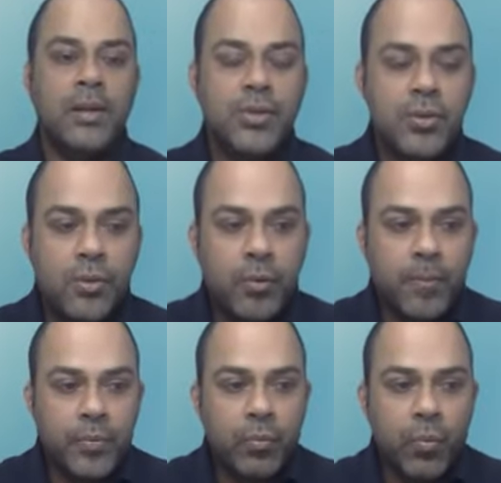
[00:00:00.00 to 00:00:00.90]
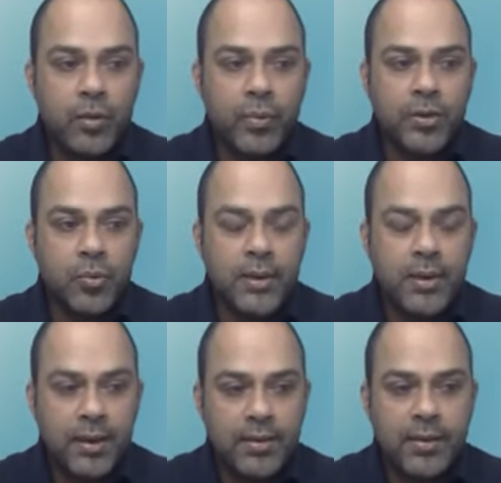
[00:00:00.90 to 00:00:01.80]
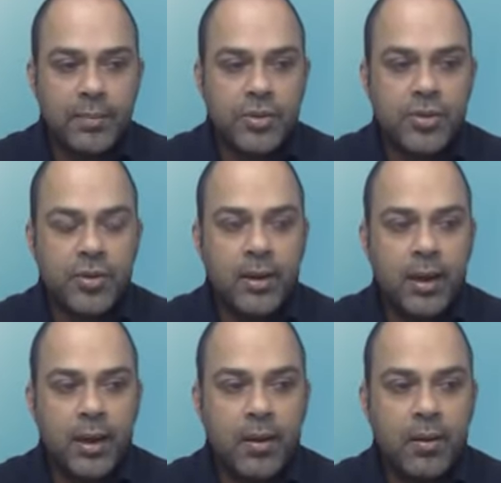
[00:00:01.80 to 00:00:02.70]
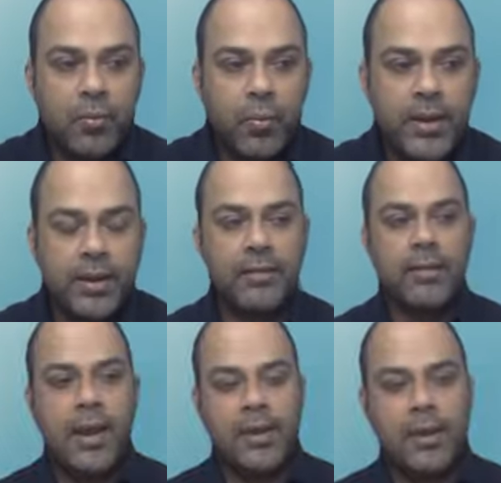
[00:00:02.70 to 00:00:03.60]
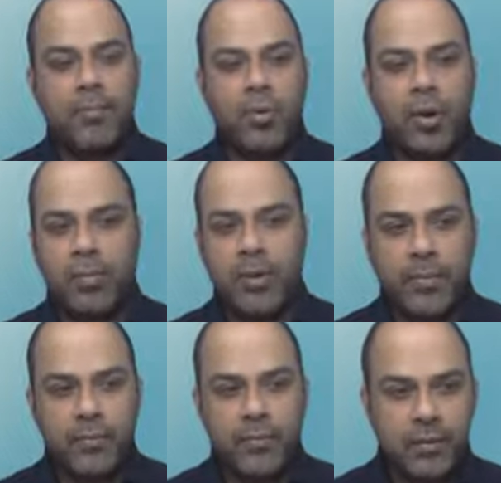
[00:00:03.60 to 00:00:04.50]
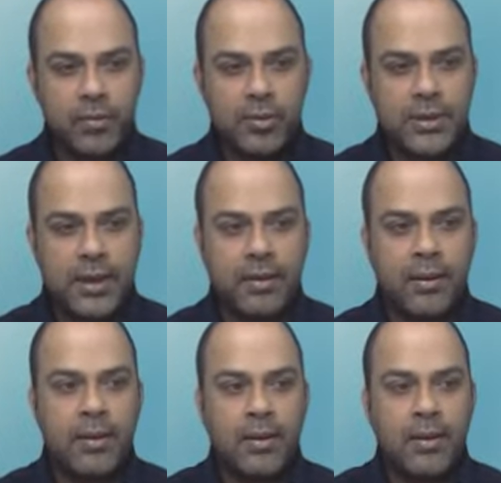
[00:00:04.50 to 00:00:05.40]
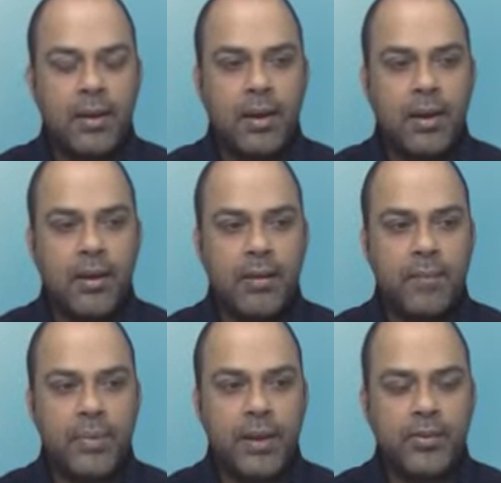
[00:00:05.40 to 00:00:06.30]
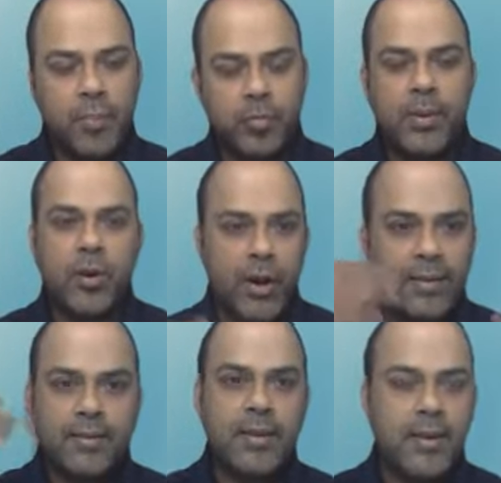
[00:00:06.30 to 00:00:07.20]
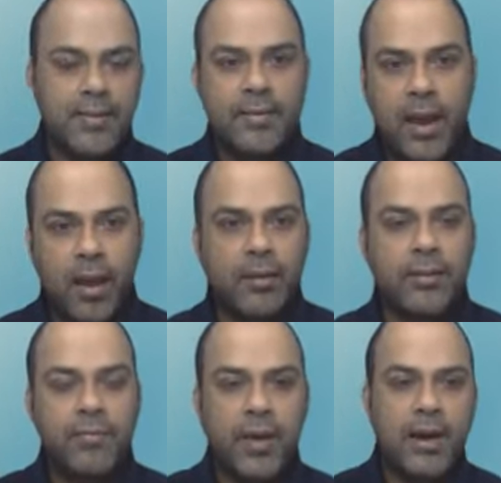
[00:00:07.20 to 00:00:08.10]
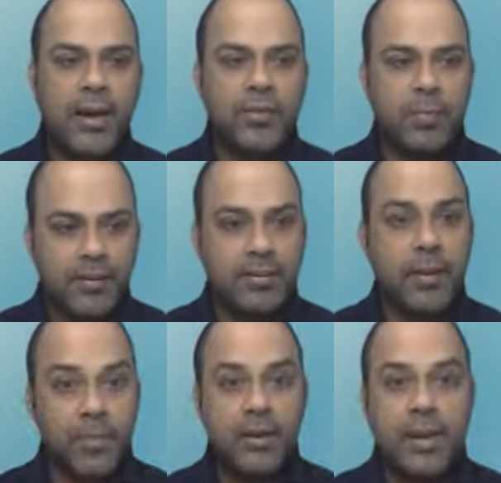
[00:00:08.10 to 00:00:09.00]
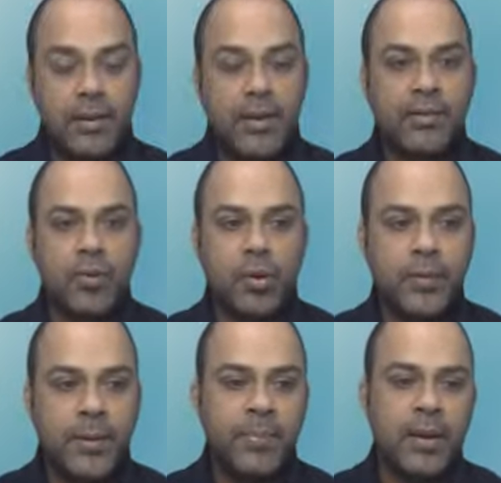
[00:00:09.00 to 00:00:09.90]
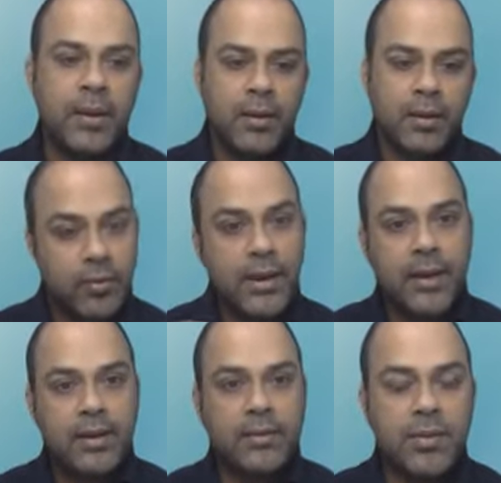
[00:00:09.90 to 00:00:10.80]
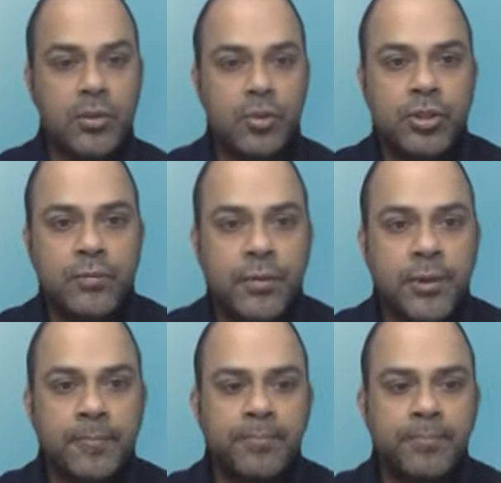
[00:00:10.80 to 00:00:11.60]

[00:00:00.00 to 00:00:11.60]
So what we're doing here is demonstrating how we can take a problem that we've looked at, that's probably not as serious as health and finance, but something that needs solving, creating the solution for it,